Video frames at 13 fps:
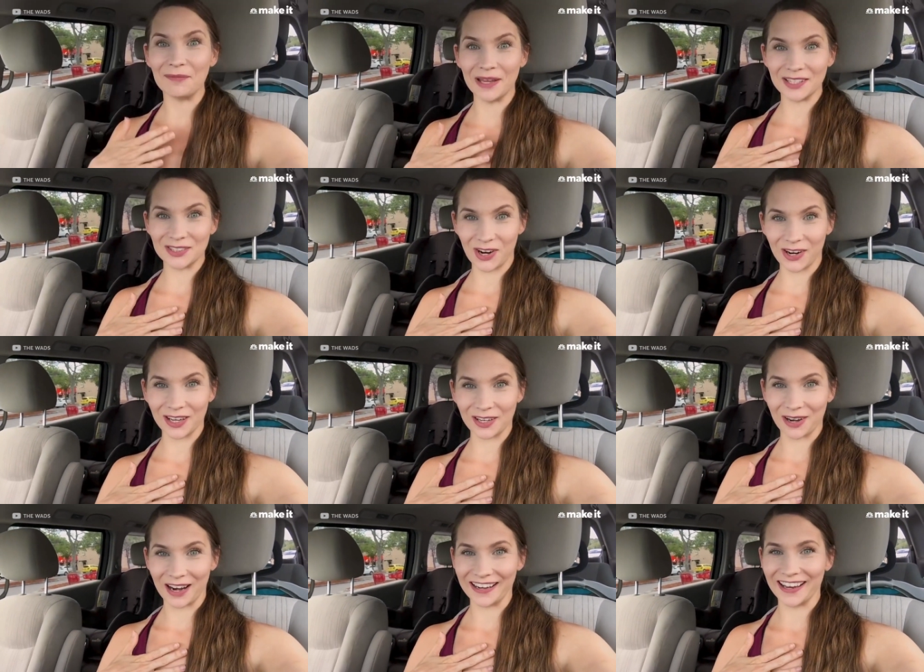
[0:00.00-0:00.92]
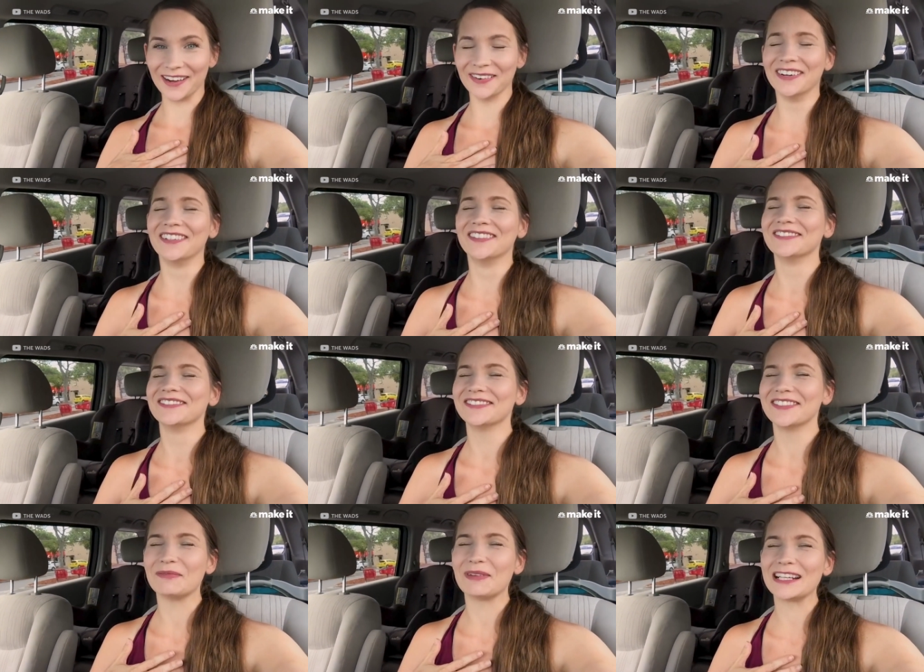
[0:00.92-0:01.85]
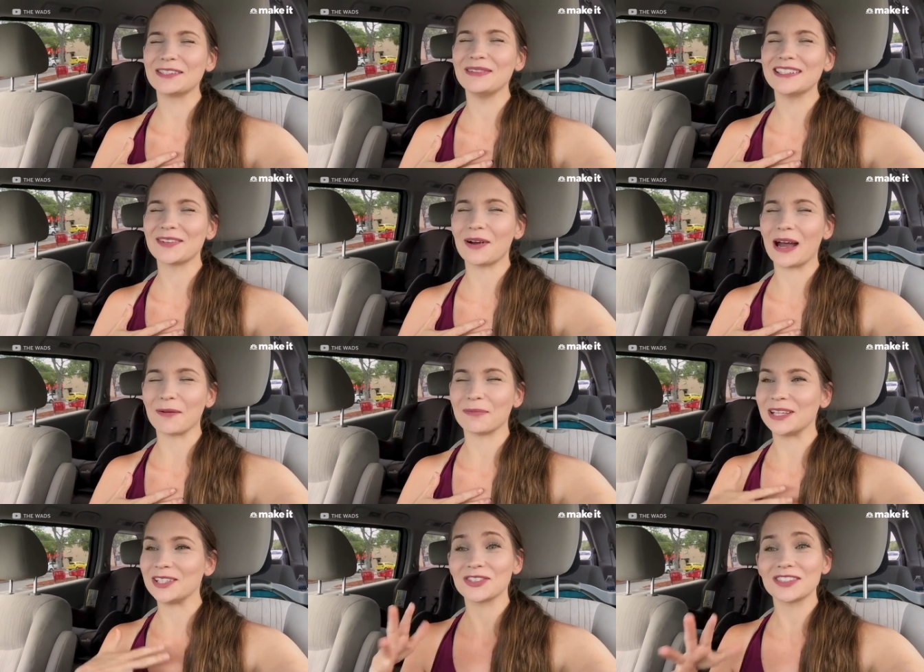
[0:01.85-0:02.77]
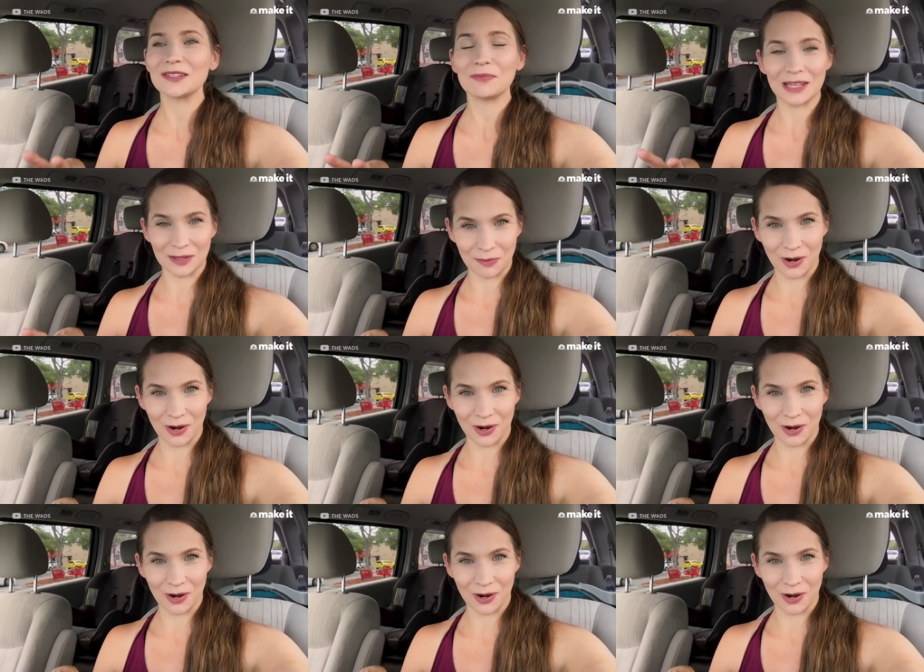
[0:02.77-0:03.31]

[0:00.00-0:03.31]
I'm at Target right now. It makes me so happy just to be in the